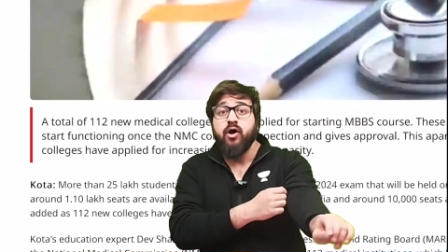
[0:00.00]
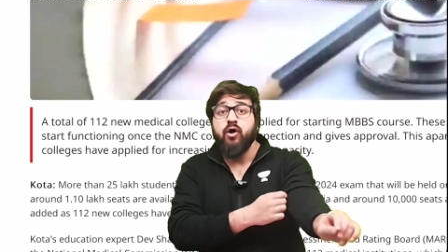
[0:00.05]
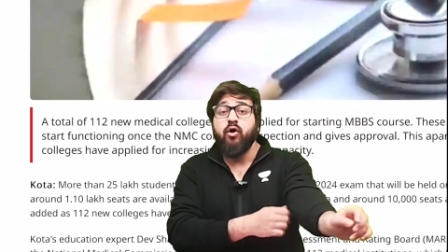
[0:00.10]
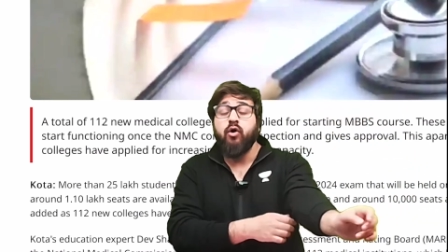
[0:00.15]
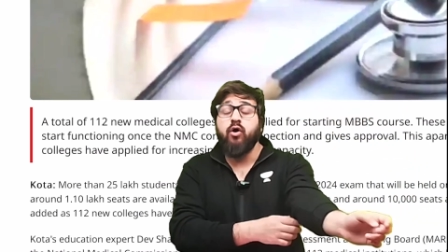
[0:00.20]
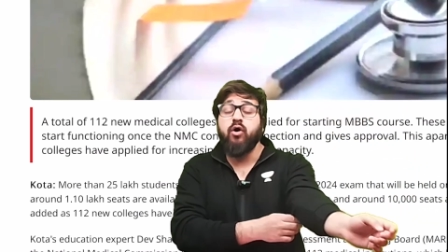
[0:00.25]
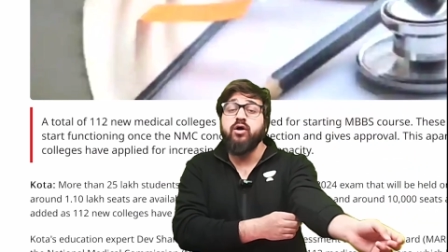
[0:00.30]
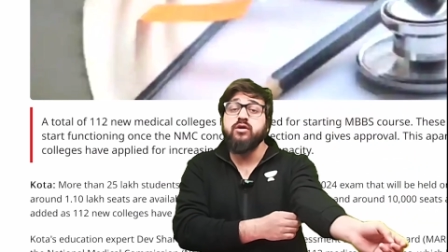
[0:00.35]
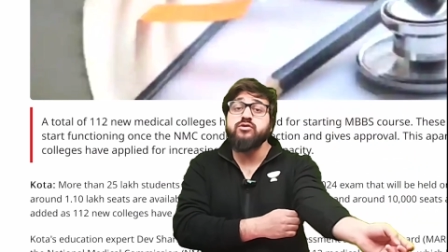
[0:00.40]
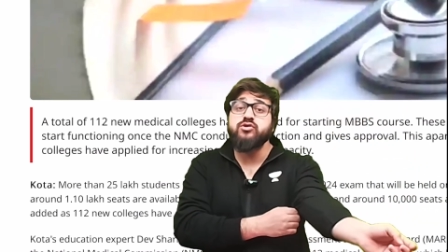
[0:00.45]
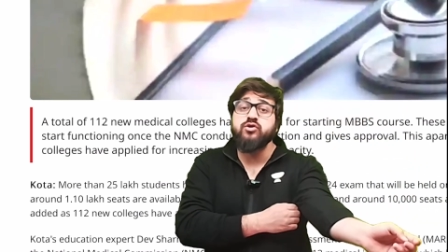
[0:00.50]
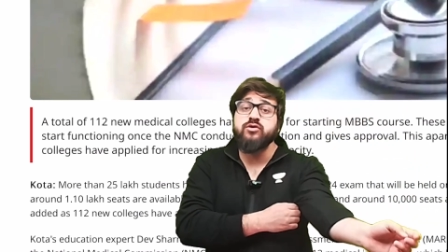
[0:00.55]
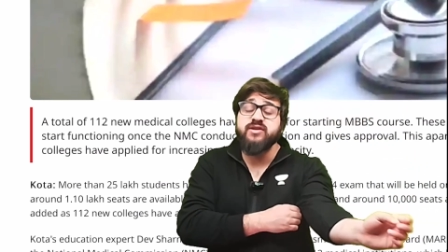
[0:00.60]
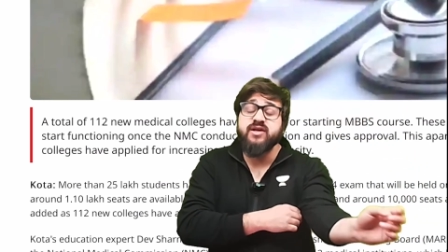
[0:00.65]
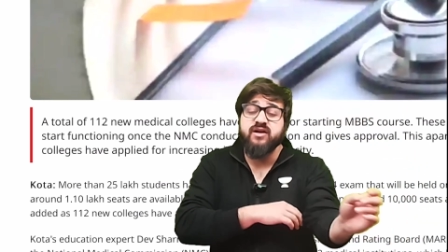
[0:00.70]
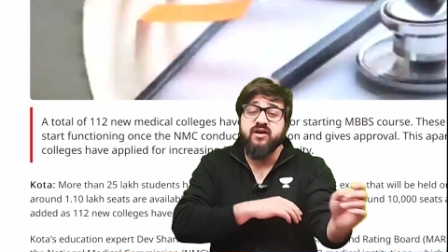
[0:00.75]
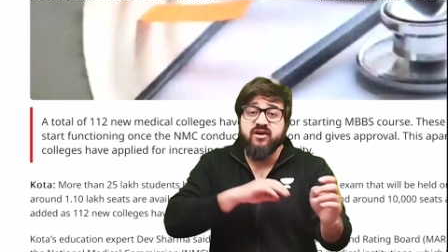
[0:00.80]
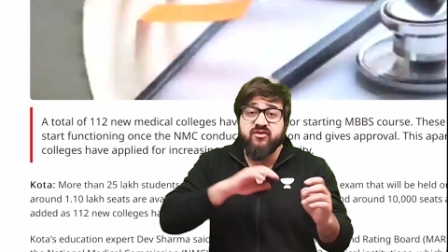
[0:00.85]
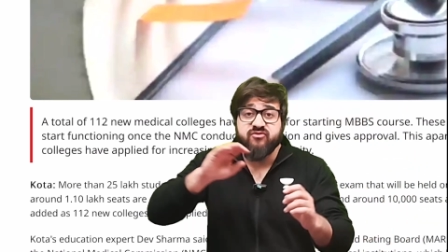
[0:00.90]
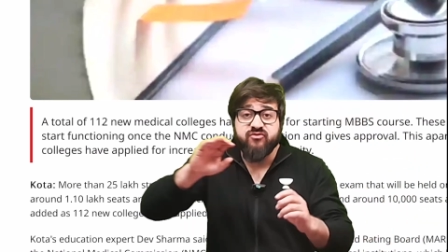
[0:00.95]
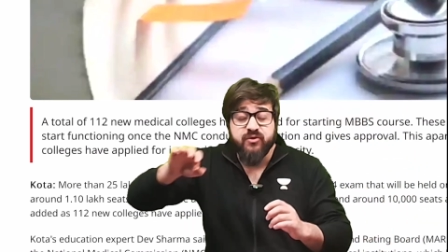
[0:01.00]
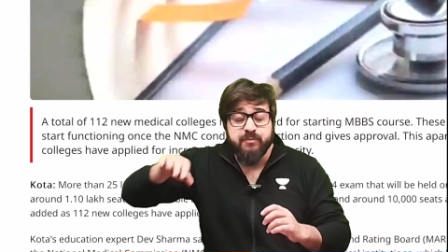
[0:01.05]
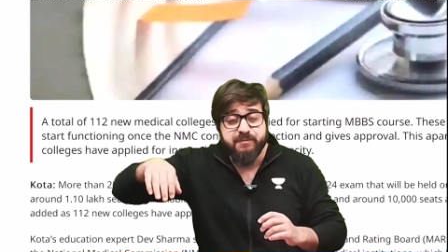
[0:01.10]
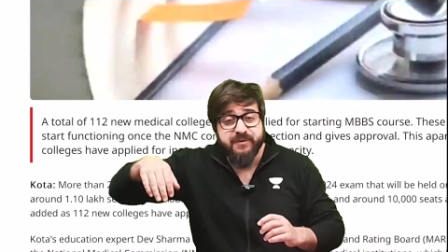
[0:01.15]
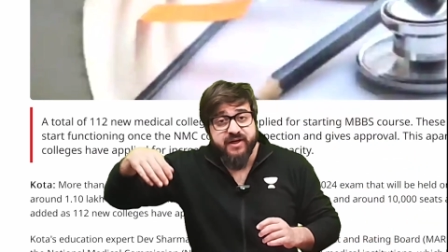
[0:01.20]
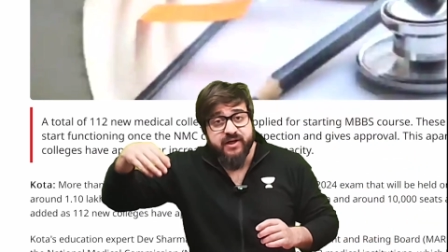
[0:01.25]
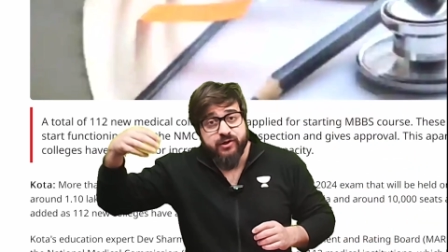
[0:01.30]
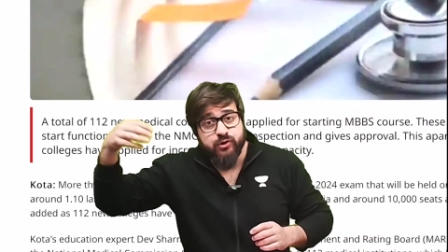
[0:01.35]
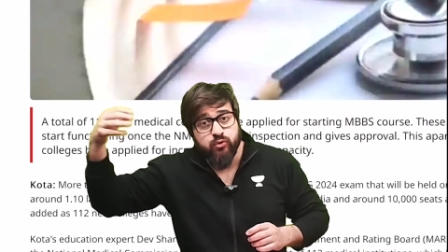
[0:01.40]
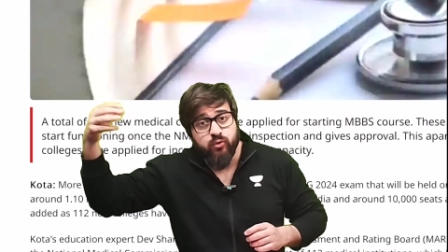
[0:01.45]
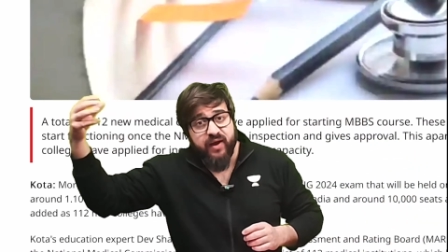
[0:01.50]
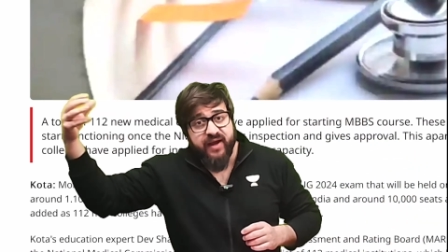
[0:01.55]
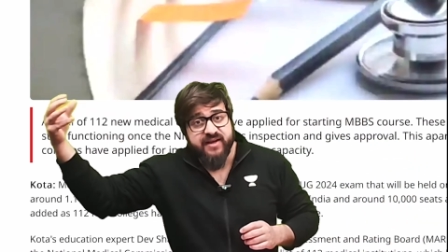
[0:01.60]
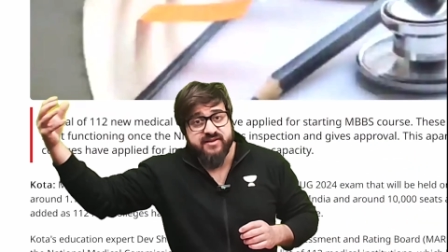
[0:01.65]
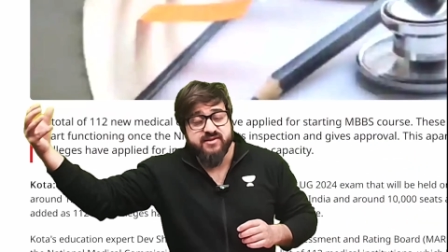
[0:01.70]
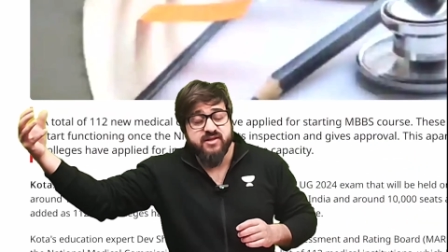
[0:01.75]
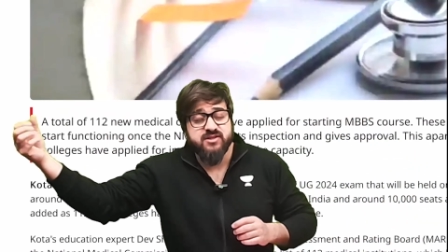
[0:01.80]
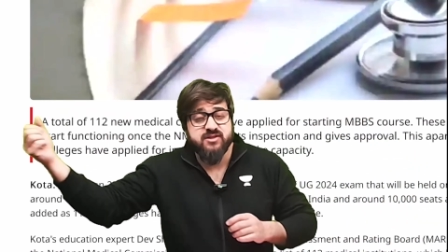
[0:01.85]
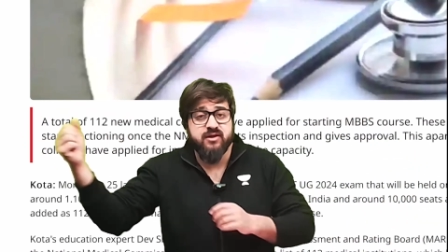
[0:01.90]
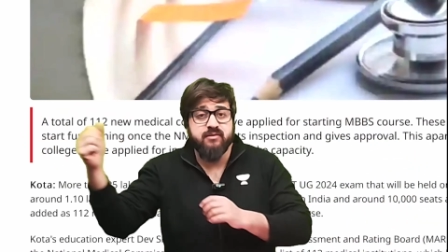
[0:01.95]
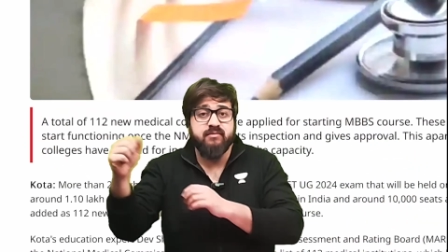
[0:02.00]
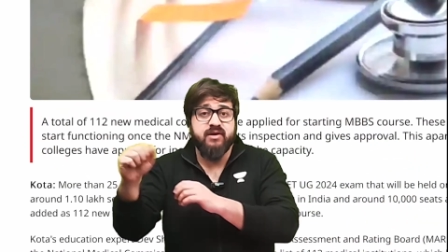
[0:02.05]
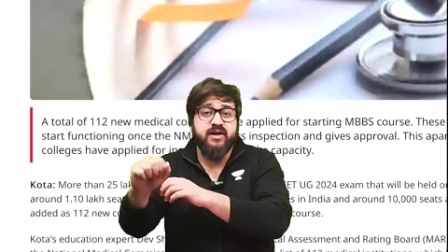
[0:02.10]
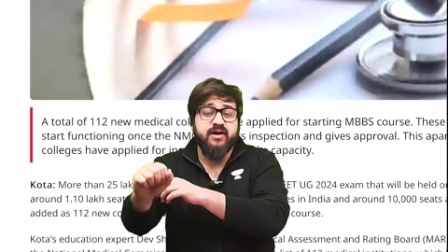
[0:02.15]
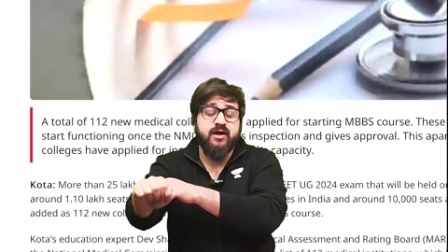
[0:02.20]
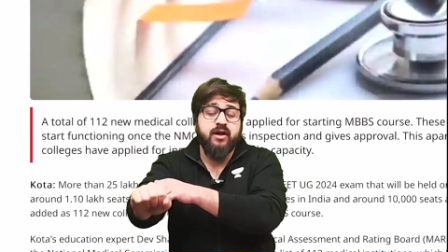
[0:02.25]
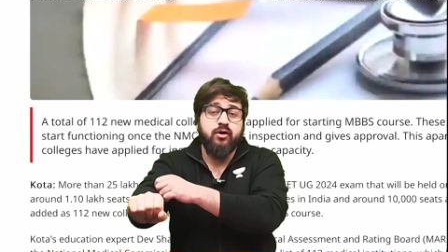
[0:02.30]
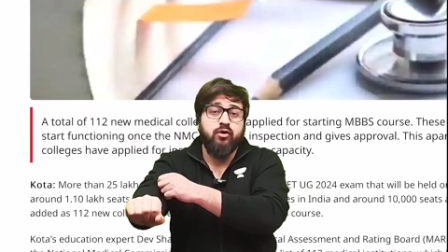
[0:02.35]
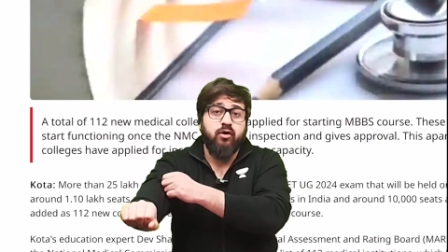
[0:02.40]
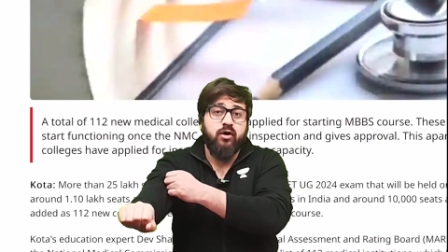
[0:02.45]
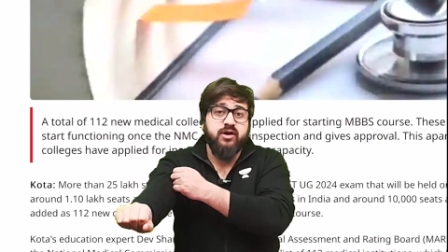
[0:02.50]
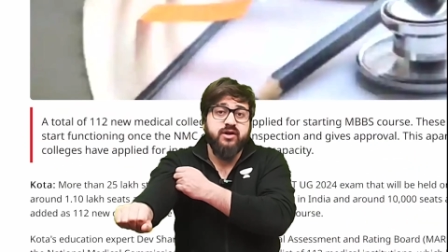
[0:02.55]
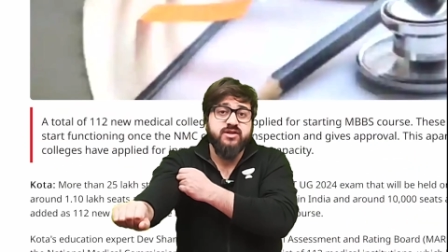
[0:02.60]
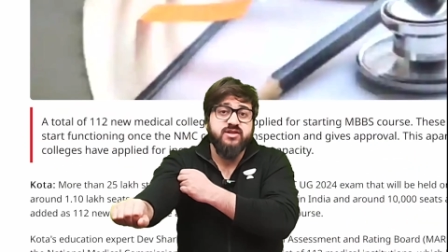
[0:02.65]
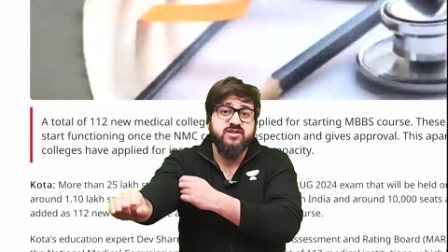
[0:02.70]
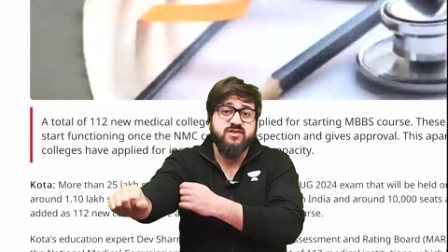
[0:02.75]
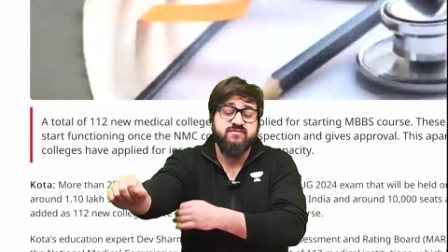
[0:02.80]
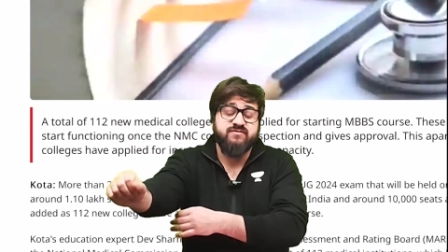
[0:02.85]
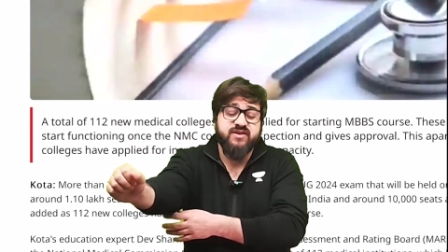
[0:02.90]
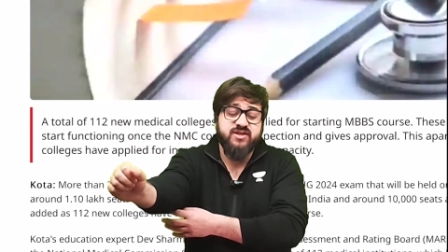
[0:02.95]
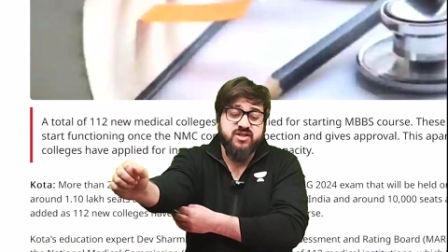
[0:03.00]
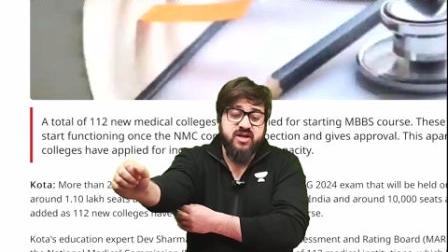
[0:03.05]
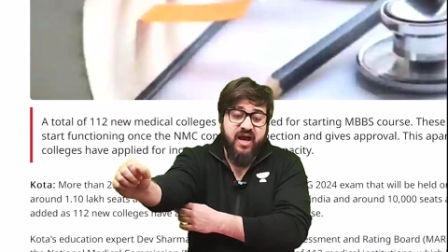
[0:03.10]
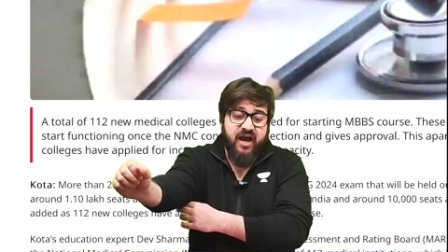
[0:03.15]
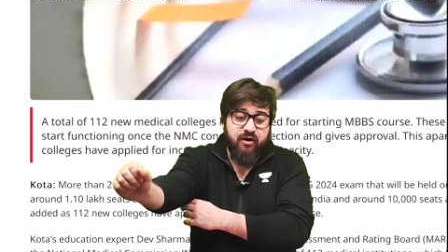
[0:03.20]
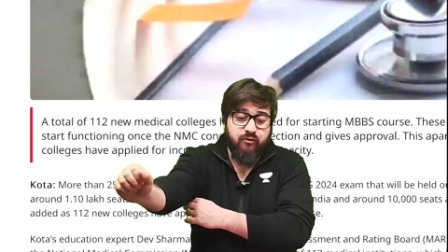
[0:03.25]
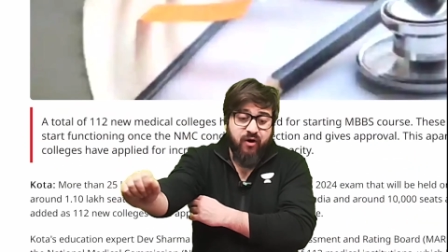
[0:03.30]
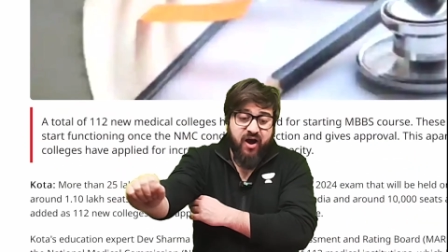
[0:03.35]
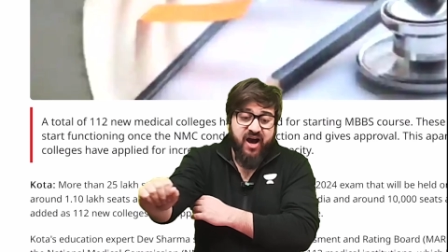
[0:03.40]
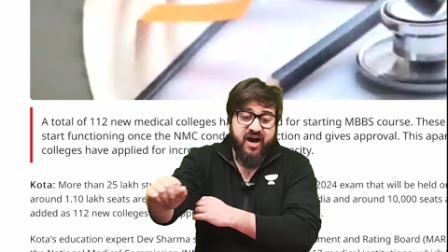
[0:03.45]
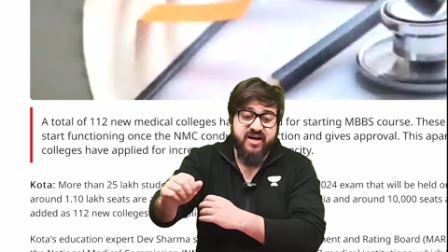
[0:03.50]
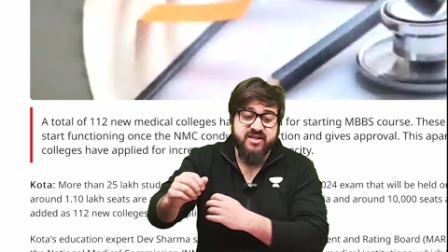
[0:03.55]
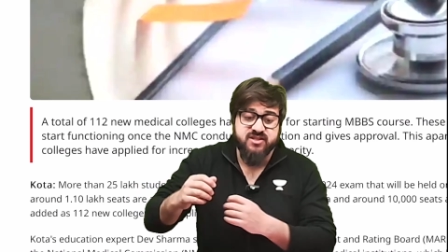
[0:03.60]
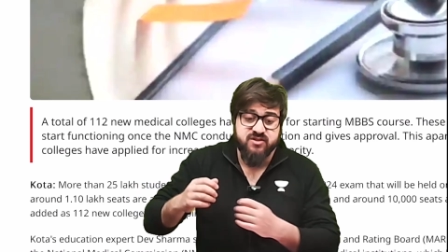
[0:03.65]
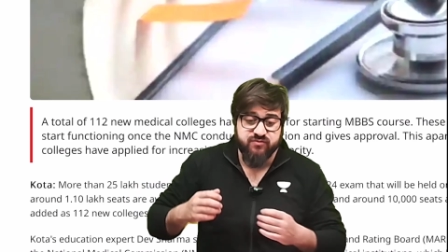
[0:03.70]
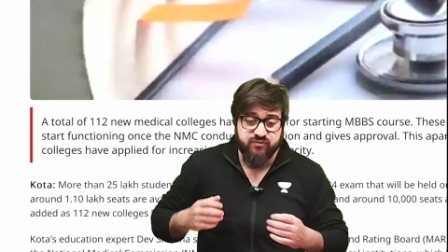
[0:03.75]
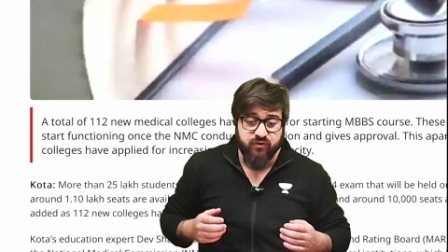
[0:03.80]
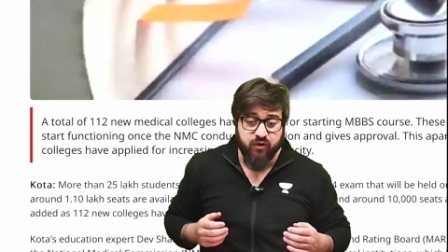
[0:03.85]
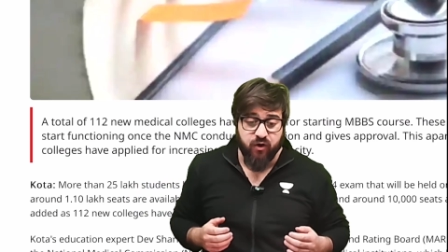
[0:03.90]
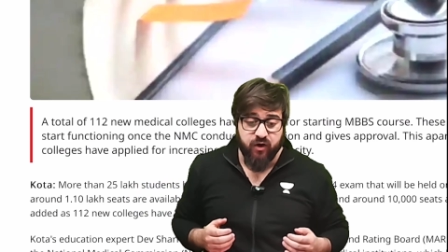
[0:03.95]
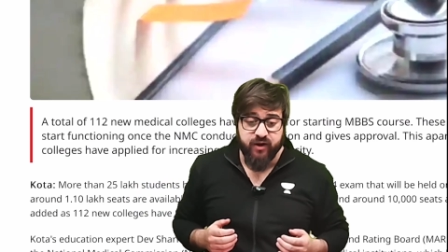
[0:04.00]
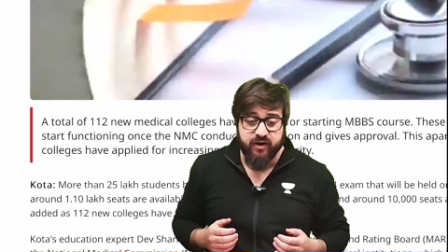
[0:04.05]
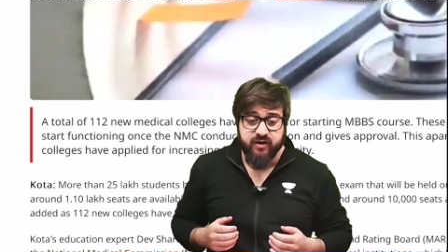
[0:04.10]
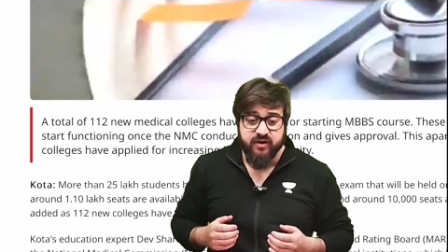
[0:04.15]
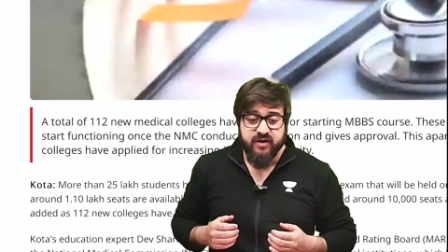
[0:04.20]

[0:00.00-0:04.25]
Also, there are 52 existing medical colleges which have asked for